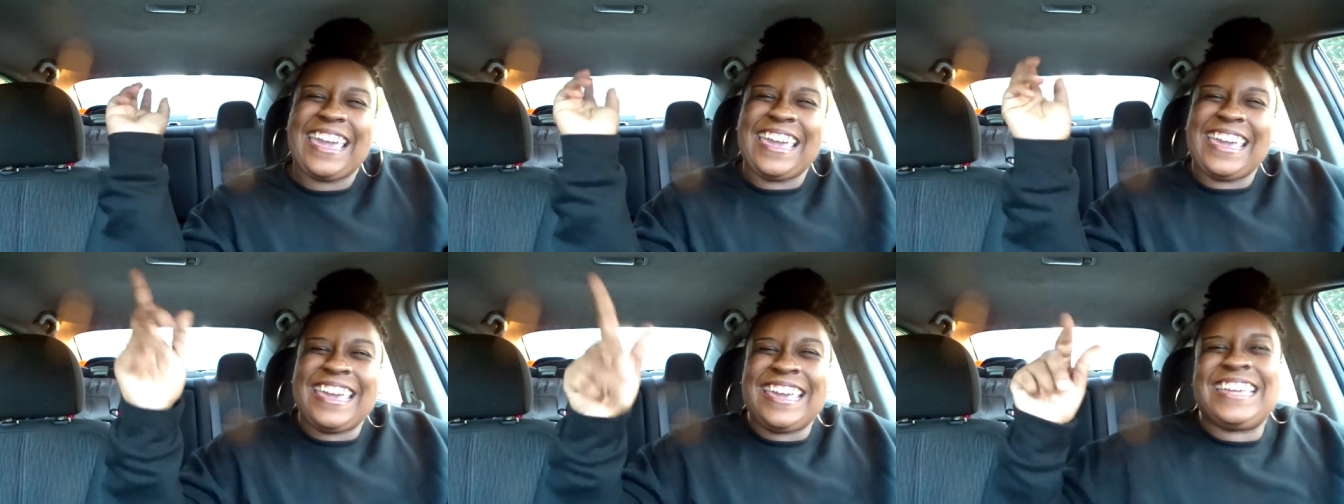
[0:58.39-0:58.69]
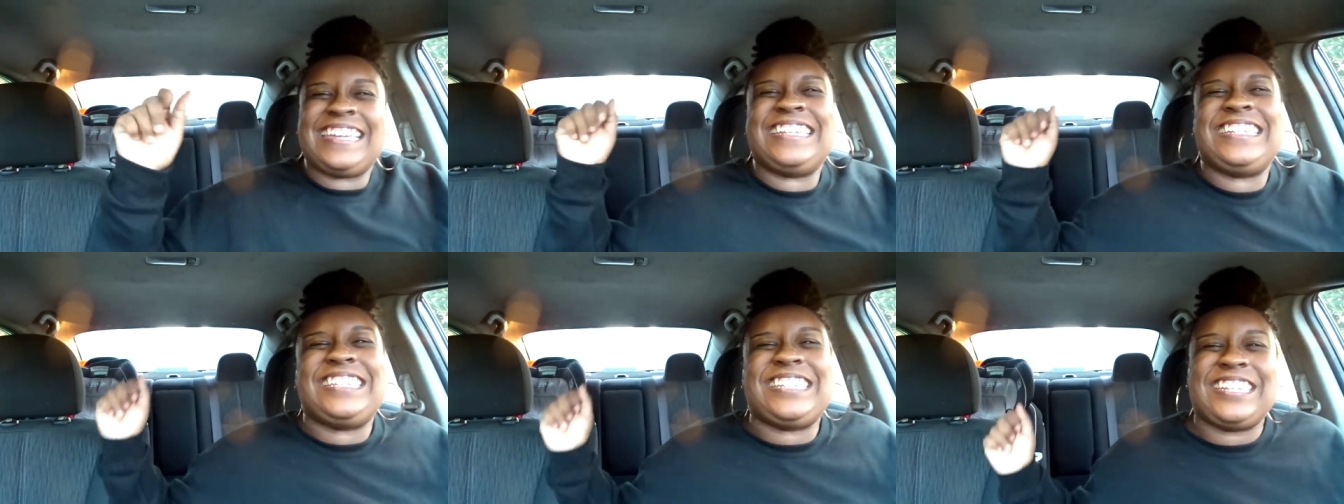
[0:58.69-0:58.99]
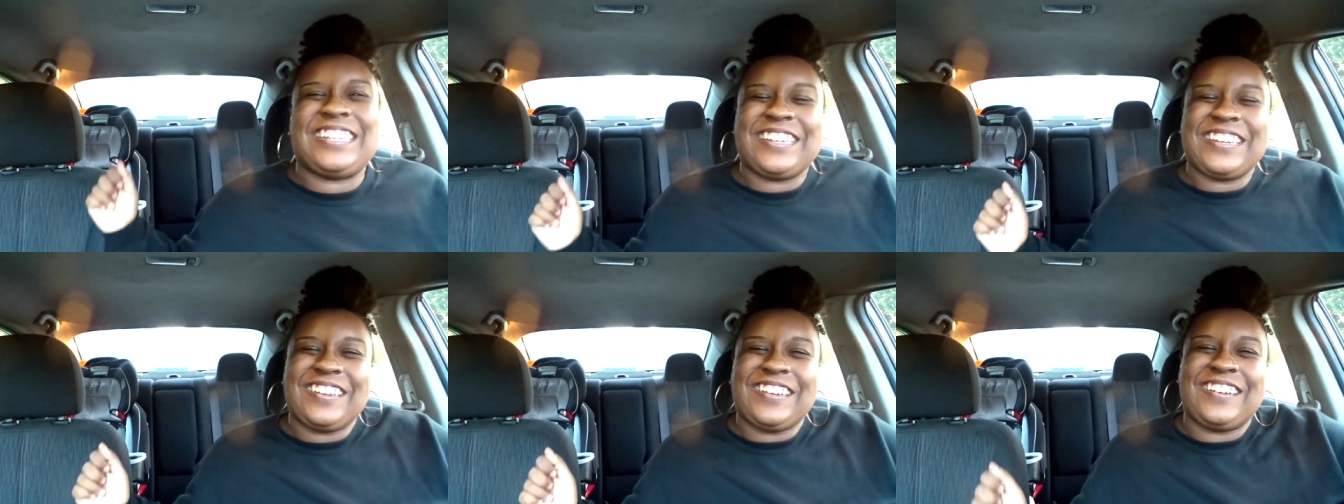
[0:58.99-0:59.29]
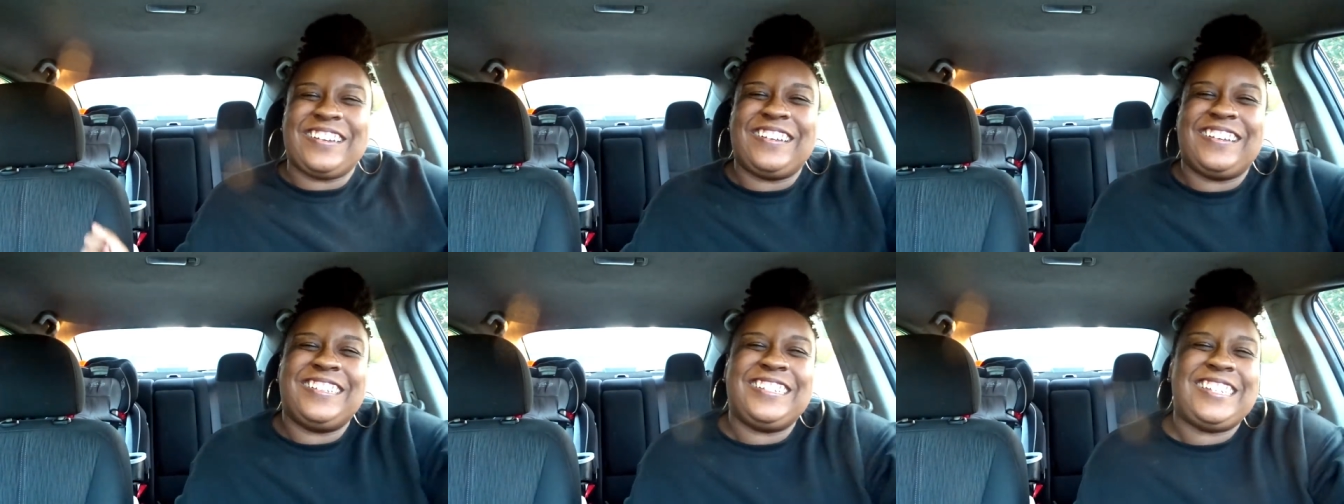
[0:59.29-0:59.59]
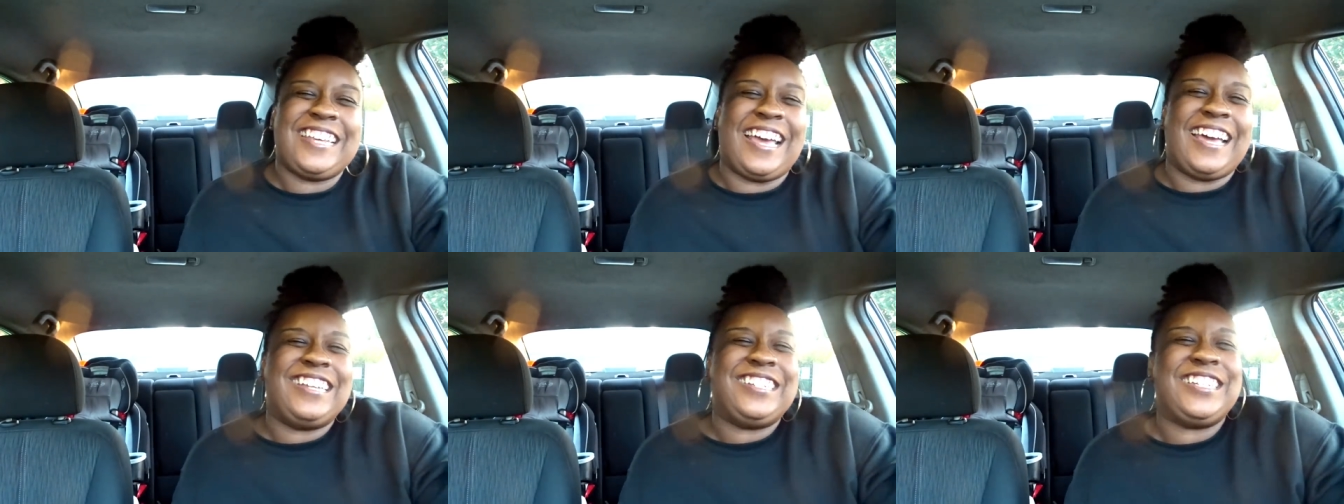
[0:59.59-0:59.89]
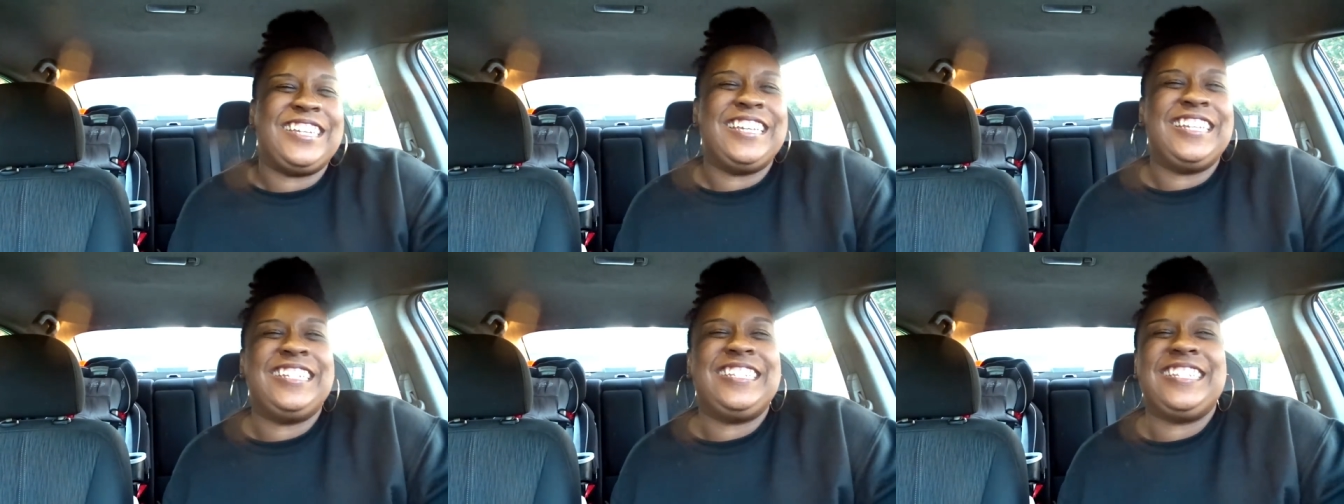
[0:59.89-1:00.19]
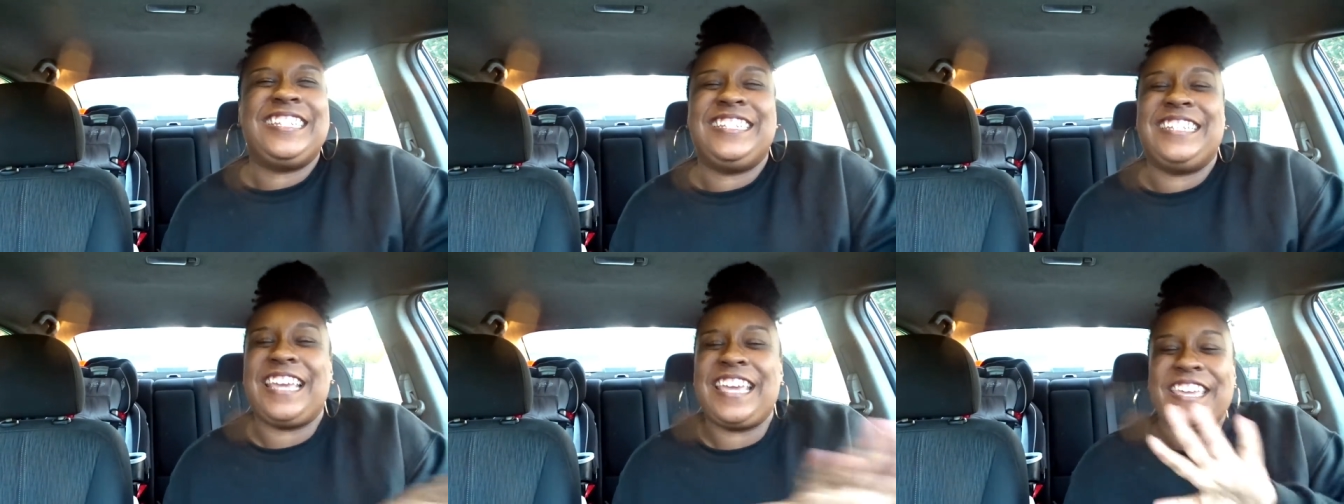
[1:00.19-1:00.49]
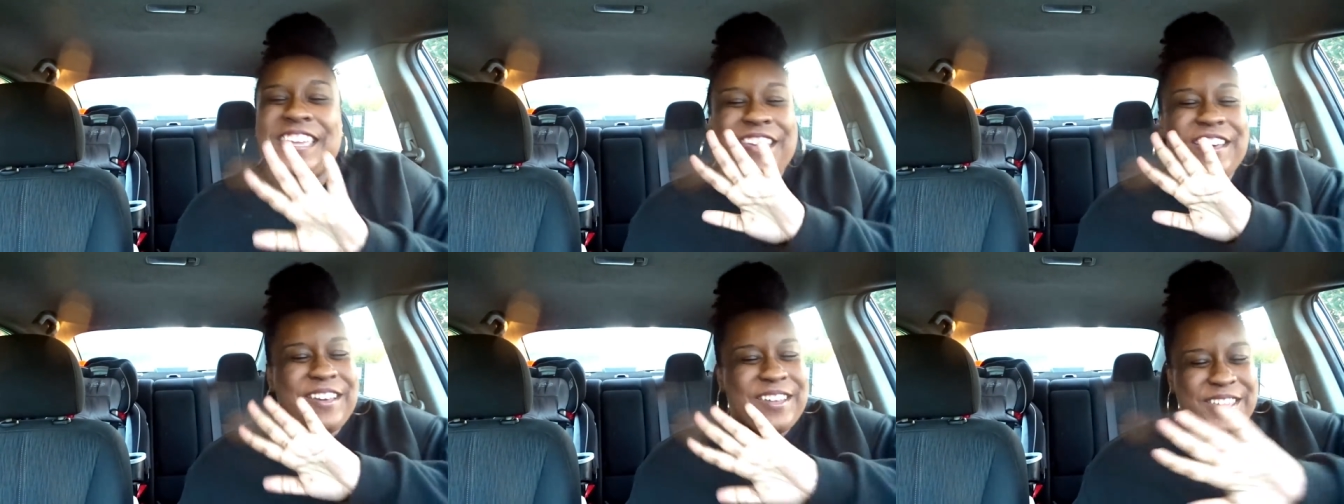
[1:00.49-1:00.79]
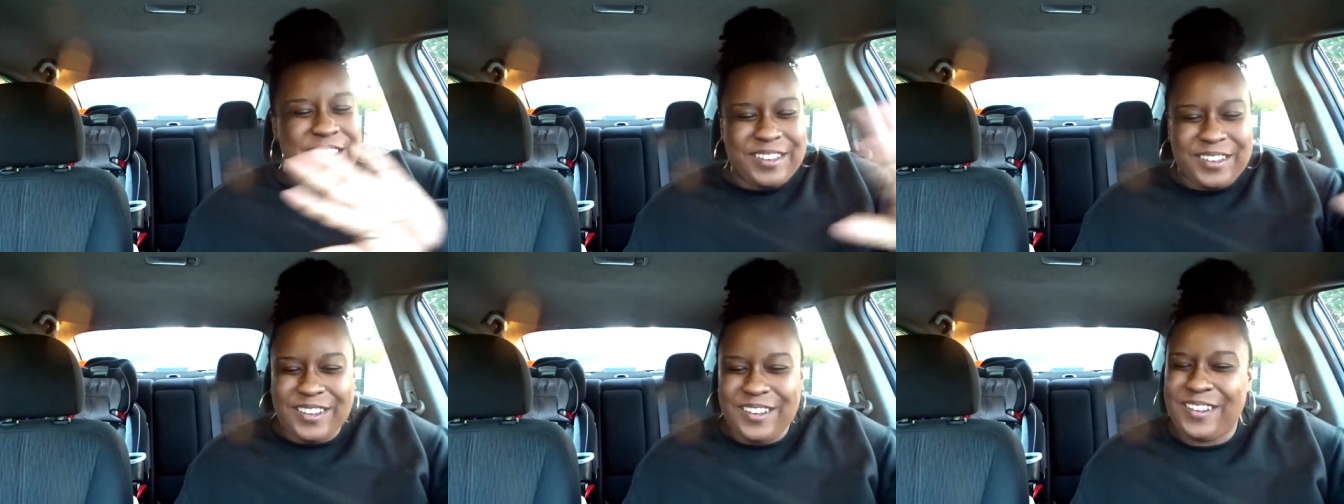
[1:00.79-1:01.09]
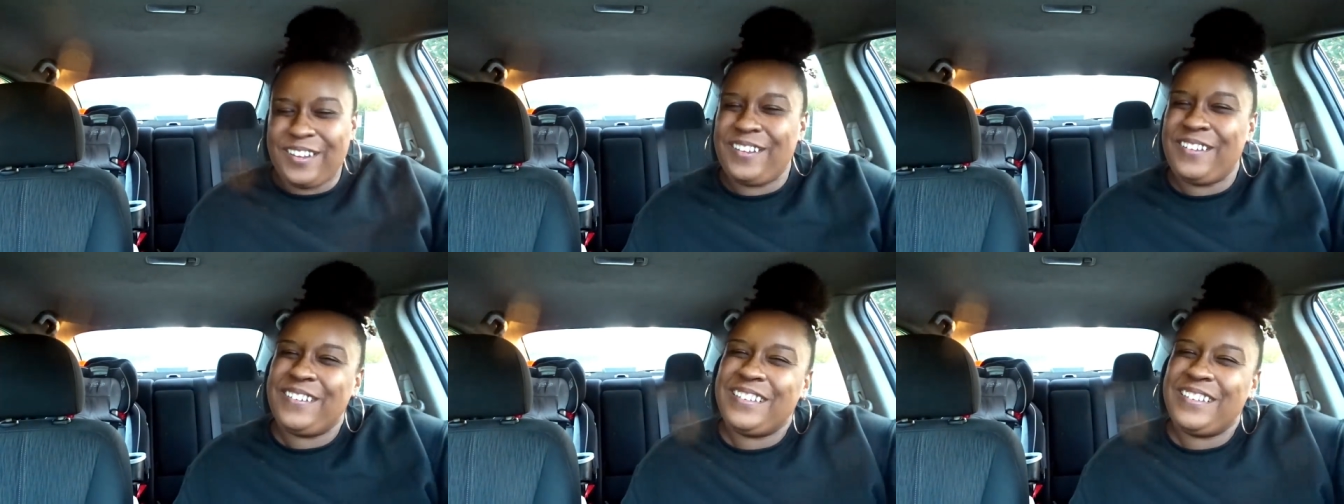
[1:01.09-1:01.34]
It's your girl Tasha, and today, y'all, your girl